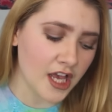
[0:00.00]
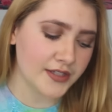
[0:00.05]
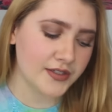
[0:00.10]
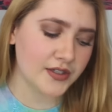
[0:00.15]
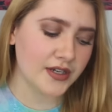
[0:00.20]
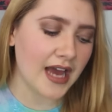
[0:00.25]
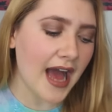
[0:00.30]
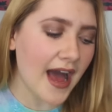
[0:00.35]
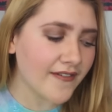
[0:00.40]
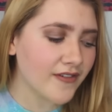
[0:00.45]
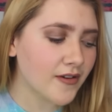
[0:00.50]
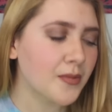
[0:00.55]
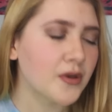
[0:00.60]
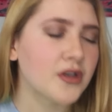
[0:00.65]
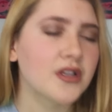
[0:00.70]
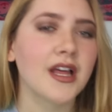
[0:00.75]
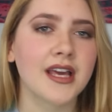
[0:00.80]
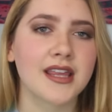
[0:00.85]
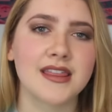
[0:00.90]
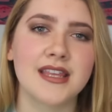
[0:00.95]
So to have a
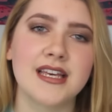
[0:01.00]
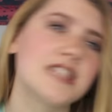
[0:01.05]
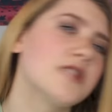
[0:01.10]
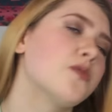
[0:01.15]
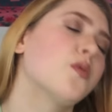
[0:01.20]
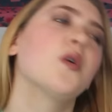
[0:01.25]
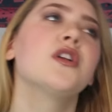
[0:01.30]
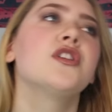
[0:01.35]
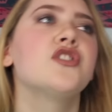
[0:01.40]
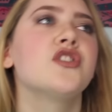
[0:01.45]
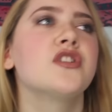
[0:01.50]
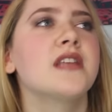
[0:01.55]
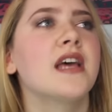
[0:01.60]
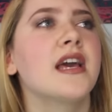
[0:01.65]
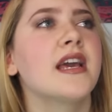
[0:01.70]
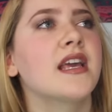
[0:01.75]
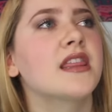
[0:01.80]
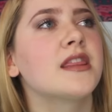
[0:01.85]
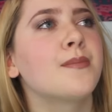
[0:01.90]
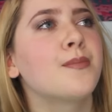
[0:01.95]
book like this where it's just
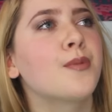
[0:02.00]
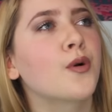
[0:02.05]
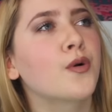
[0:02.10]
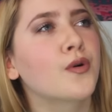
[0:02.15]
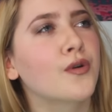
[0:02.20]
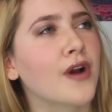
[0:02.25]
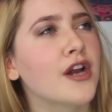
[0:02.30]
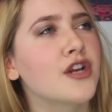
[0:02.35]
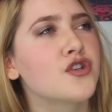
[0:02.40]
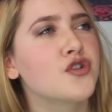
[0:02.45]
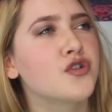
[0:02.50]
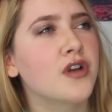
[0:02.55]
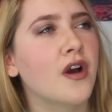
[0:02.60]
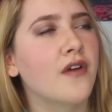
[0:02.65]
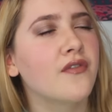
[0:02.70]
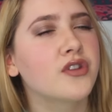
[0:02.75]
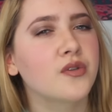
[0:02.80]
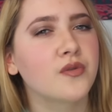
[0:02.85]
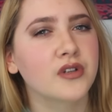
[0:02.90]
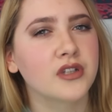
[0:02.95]
like the progression
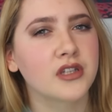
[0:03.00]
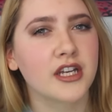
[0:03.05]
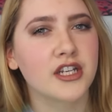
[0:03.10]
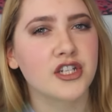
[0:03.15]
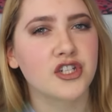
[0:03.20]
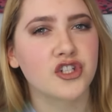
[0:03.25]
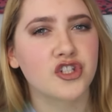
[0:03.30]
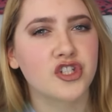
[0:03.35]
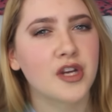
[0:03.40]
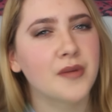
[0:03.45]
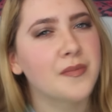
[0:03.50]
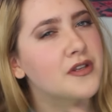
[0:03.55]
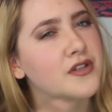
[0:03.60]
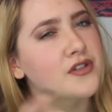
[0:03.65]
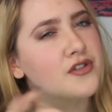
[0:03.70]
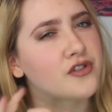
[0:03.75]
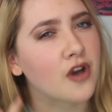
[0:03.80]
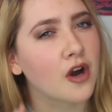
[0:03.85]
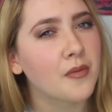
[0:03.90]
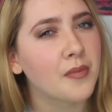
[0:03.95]
of the relationship
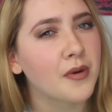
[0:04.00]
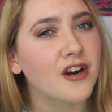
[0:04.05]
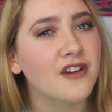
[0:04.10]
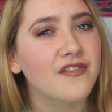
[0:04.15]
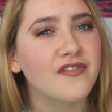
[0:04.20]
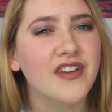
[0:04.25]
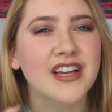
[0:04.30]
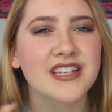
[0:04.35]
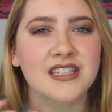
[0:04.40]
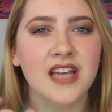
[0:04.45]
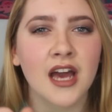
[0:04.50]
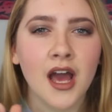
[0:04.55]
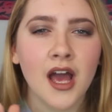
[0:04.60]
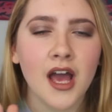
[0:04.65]
is so perfect,